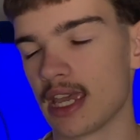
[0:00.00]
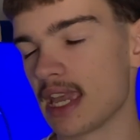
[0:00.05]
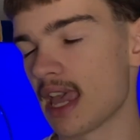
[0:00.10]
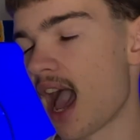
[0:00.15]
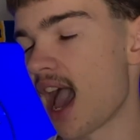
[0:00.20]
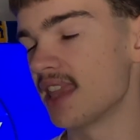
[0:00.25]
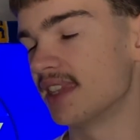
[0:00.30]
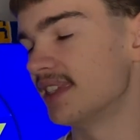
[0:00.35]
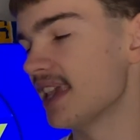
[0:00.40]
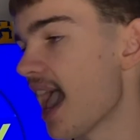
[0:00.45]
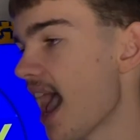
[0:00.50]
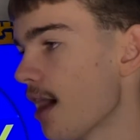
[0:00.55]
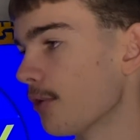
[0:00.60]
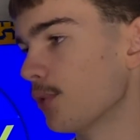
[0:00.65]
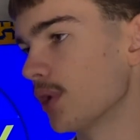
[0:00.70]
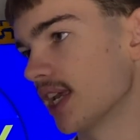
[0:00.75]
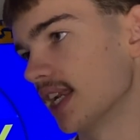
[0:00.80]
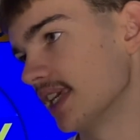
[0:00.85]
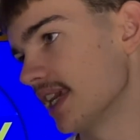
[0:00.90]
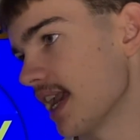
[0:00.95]
I doubt we're
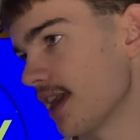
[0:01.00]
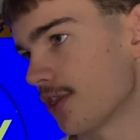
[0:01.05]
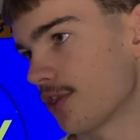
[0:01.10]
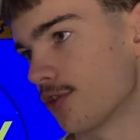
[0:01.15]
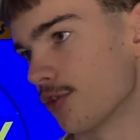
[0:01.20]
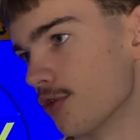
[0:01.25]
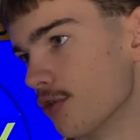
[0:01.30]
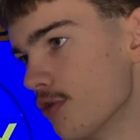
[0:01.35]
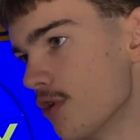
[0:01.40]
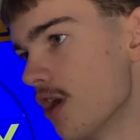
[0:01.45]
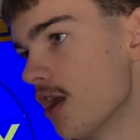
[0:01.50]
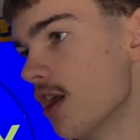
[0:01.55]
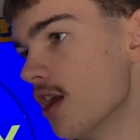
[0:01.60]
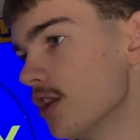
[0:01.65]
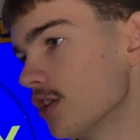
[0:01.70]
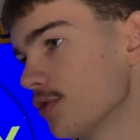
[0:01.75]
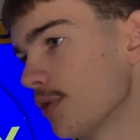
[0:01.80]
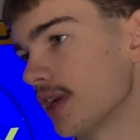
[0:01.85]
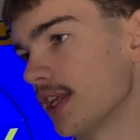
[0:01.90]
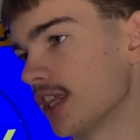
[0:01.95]
going to get through
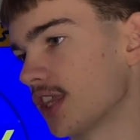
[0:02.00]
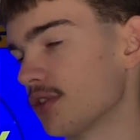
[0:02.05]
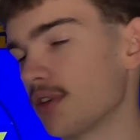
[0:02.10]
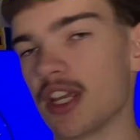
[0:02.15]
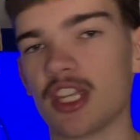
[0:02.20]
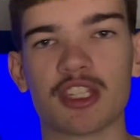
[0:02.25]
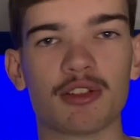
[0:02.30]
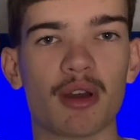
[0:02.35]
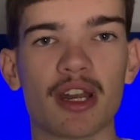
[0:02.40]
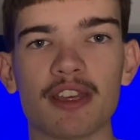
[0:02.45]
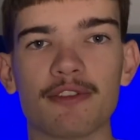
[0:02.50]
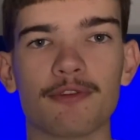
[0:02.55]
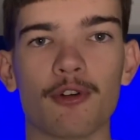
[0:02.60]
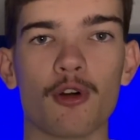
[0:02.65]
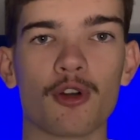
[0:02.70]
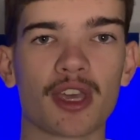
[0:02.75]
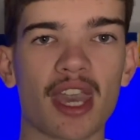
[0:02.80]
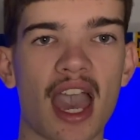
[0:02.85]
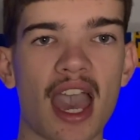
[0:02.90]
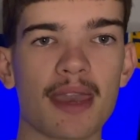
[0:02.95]
23, 24
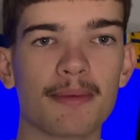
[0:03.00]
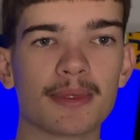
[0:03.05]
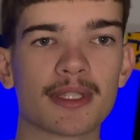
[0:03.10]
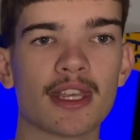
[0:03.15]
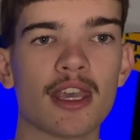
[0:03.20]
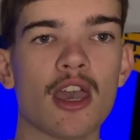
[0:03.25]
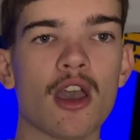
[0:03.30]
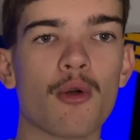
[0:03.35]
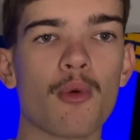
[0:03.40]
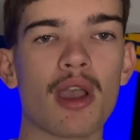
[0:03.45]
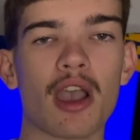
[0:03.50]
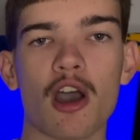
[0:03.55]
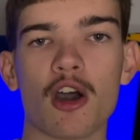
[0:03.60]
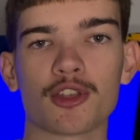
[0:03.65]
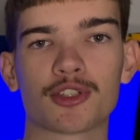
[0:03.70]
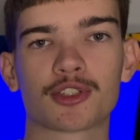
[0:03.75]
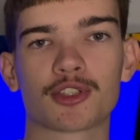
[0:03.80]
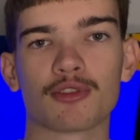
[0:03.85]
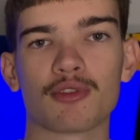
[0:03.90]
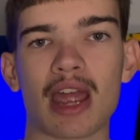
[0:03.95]
games where
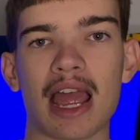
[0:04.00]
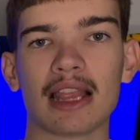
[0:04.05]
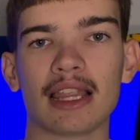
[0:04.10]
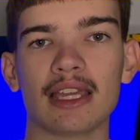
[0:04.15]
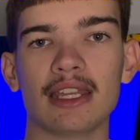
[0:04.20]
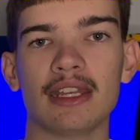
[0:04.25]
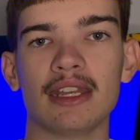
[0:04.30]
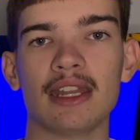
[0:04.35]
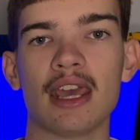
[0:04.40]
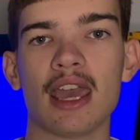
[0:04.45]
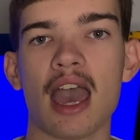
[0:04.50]
Oscar Allen